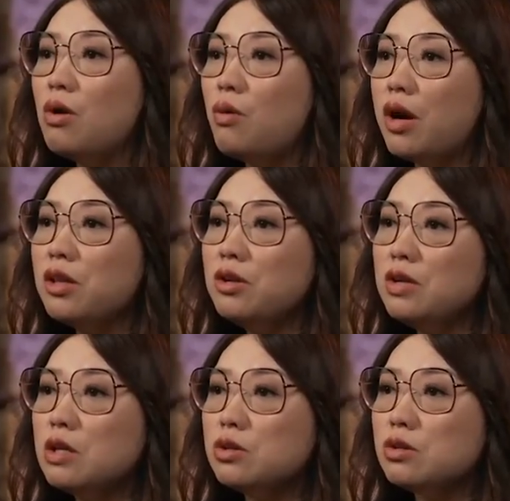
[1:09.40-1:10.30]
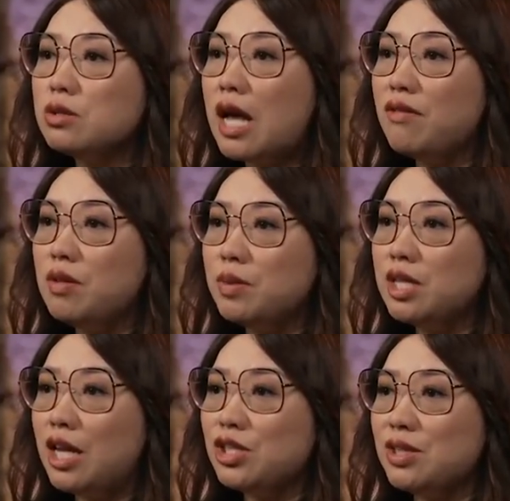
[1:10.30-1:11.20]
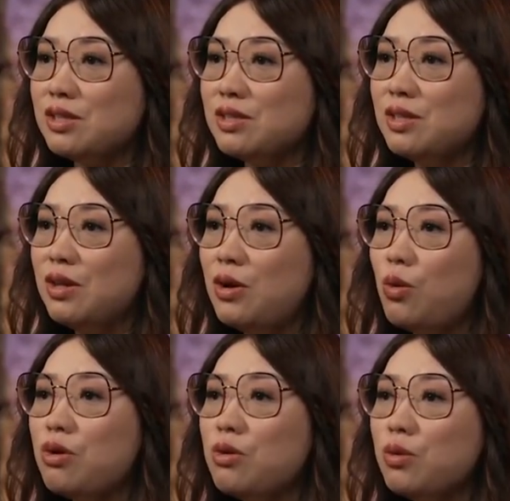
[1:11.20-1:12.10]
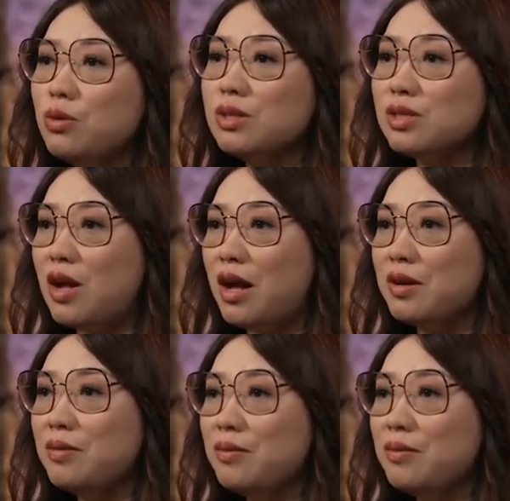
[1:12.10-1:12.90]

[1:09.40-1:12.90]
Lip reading: Regular users have limitations, where the root does not.